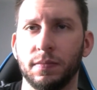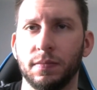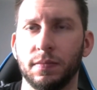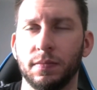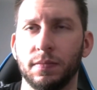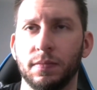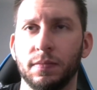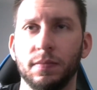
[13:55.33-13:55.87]

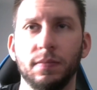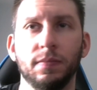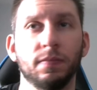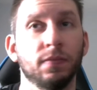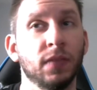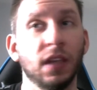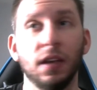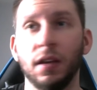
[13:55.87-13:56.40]
Hmm.
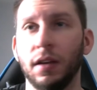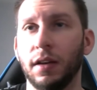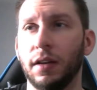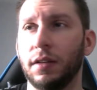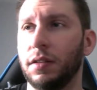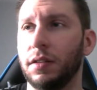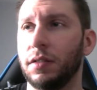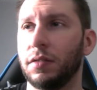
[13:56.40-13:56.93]
I don't
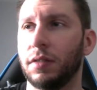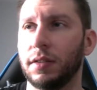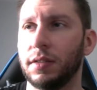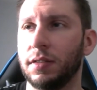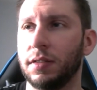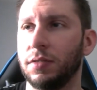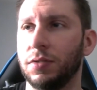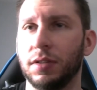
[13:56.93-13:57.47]
know. Unless
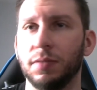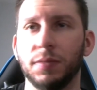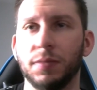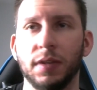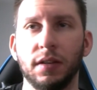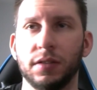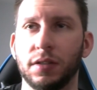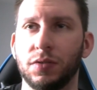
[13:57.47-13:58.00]
there was something
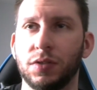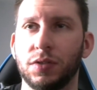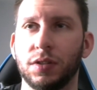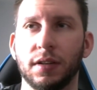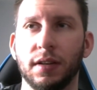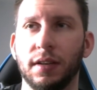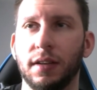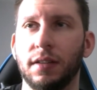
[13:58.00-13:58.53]
else I was
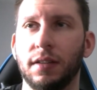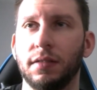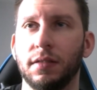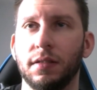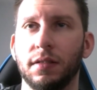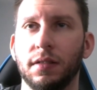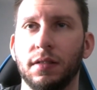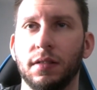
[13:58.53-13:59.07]
looking at.
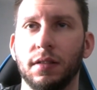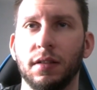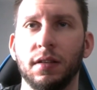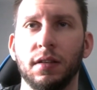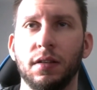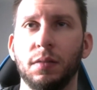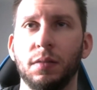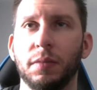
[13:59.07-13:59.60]
I don't
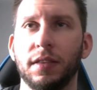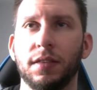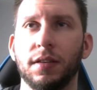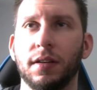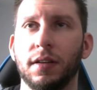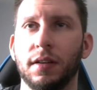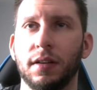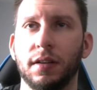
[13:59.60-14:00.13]
know, but I
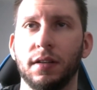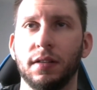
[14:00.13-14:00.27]
thought, uh...